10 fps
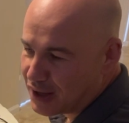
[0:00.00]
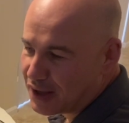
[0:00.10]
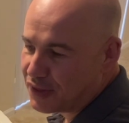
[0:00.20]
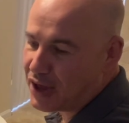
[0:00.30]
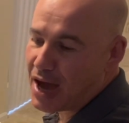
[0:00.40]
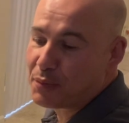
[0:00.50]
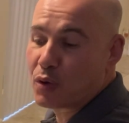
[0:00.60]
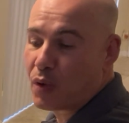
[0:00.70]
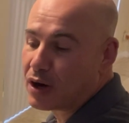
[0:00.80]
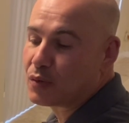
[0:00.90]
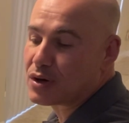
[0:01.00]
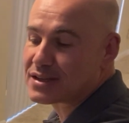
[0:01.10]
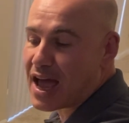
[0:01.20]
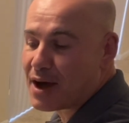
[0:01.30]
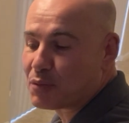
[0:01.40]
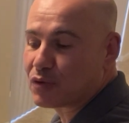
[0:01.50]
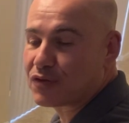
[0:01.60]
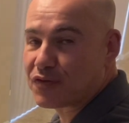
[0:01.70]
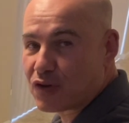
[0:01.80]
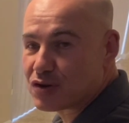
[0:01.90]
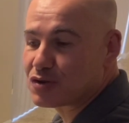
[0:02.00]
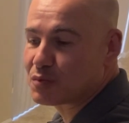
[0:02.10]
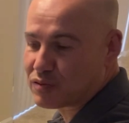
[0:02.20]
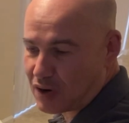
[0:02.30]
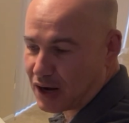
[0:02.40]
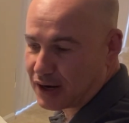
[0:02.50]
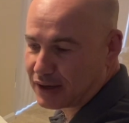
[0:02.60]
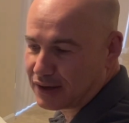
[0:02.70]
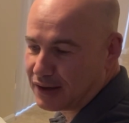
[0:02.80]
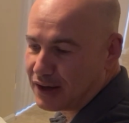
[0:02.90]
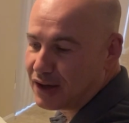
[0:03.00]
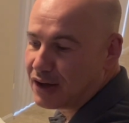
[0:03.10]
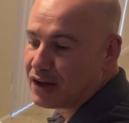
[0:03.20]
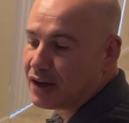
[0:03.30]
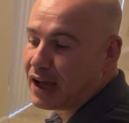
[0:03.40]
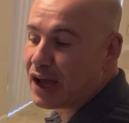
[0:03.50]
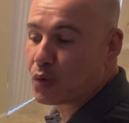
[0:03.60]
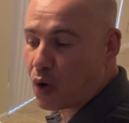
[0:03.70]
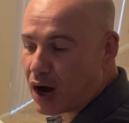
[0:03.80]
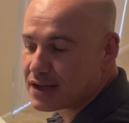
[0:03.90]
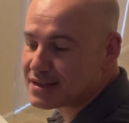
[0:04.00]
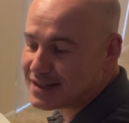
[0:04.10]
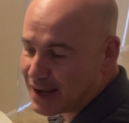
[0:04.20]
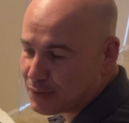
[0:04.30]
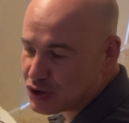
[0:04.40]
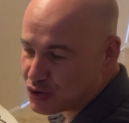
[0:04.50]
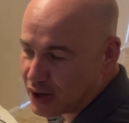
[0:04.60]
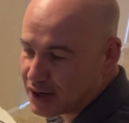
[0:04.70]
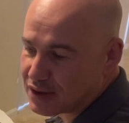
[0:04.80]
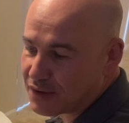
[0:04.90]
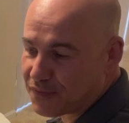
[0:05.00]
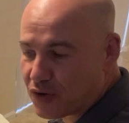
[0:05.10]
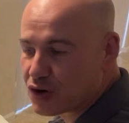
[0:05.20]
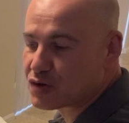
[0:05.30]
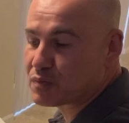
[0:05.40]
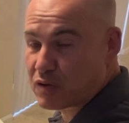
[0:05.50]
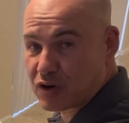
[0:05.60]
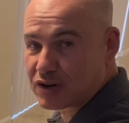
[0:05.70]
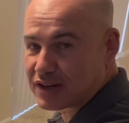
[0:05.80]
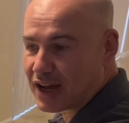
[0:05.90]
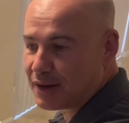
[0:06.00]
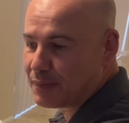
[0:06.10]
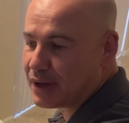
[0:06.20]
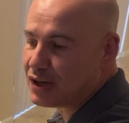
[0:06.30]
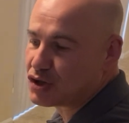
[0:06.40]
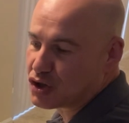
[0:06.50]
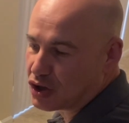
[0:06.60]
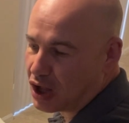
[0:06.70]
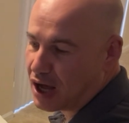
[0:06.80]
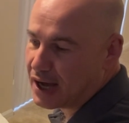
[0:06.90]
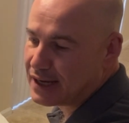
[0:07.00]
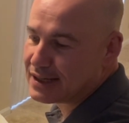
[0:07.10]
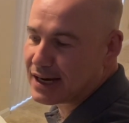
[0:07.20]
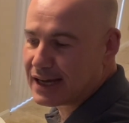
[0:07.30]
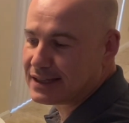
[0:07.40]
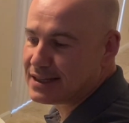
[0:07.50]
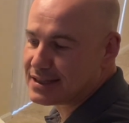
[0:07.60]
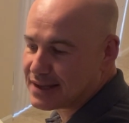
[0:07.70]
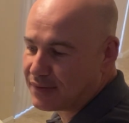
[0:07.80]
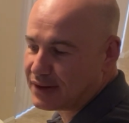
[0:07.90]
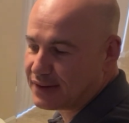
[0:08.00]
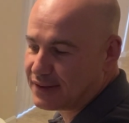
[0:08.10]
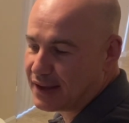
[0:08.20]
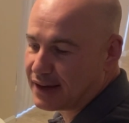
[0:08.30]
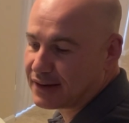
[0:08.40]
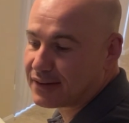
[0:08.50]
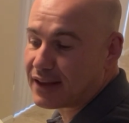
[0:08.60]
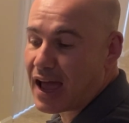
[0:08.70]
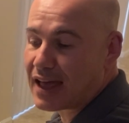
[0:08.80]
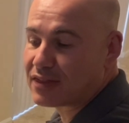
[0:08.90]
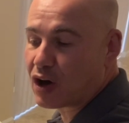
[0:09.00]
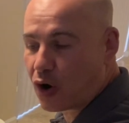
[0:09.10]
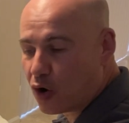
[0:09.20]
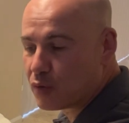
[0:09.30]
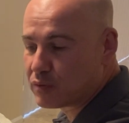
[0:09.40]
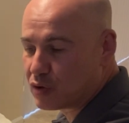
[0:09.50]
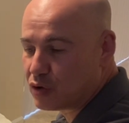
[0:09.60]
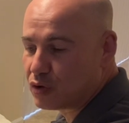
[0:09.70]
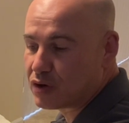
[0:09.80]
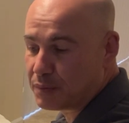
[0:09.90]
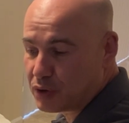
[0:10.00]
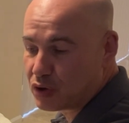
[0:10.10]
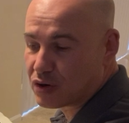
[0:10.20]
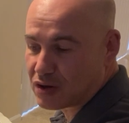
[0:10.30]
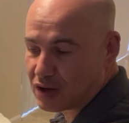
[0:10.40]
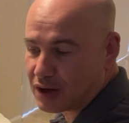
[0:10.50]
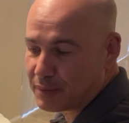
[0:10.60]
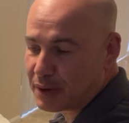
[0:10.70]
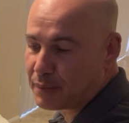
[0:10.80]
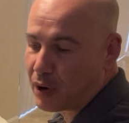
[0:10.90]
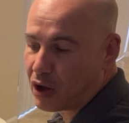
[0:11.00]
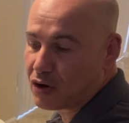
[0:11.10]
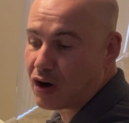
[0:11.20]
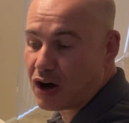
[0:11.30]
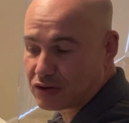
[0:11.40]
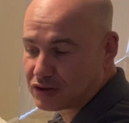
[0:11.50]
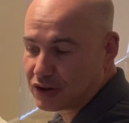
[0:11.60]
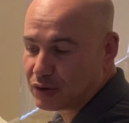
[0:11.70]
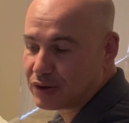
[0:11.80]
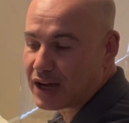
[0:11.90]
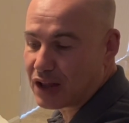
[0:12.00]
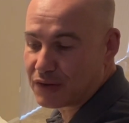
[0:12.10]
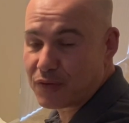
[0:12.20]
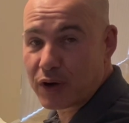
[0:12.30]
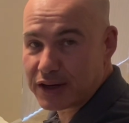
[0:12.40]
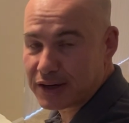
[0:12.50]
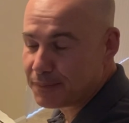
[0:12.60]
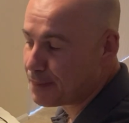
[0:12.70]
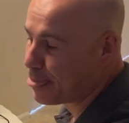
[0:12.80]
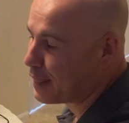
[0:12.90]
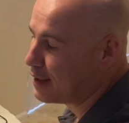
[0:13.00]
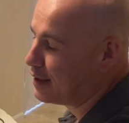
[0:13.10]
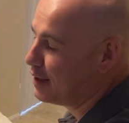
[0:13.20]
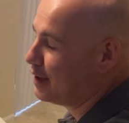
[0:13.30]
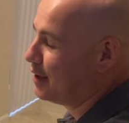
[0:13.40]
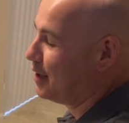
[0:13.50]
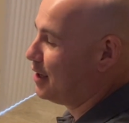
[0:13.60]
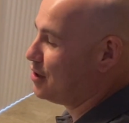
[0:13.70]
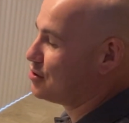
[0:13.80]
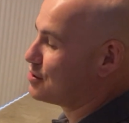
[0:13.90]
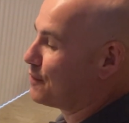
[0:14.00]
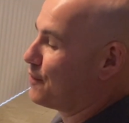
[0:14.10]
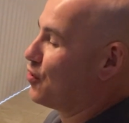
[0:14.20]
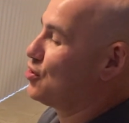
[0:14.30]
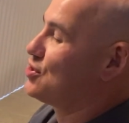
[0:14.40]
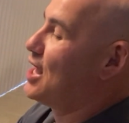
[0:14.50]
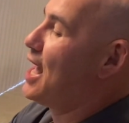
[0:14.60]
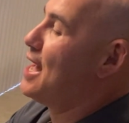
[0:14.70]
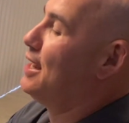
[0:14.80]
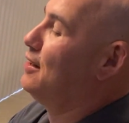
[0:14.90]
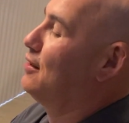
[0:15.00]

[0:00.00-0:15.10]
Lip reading: The Apple I was Apple's first product, and Woz demonstrated the first prototype in July 1976 at the Homebrew Computer Club in Palo Alto, California. Here's the first ad